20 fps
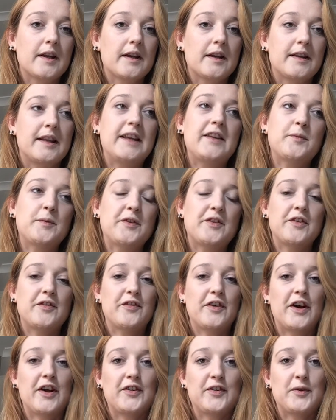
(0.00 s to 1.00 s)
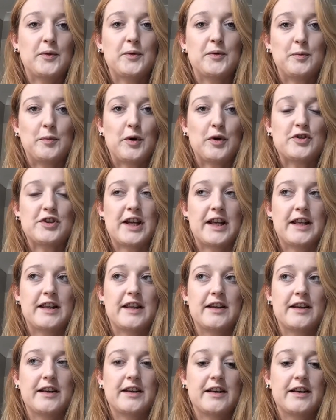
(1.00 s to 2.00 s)
this was the first sort of project
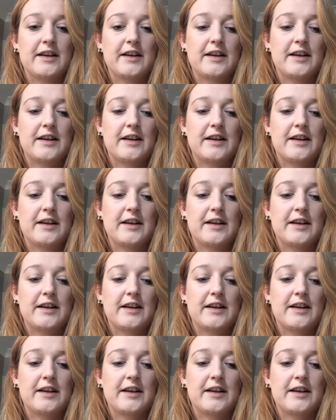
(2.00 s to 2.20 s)
that